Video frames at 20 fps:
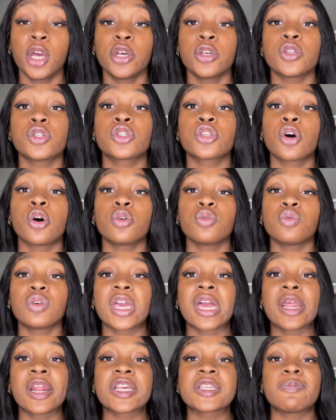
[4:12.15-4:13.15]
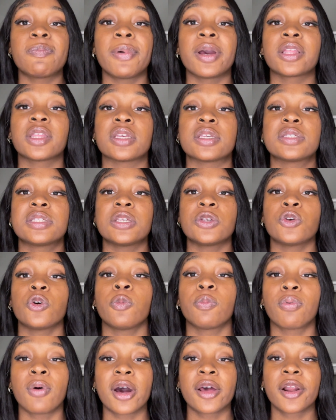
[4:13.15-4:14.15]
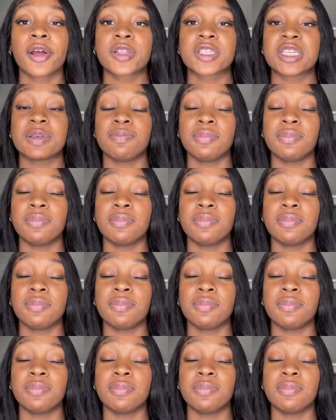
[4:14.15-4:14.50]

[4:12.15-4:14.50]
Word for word: So you can't expect a single product to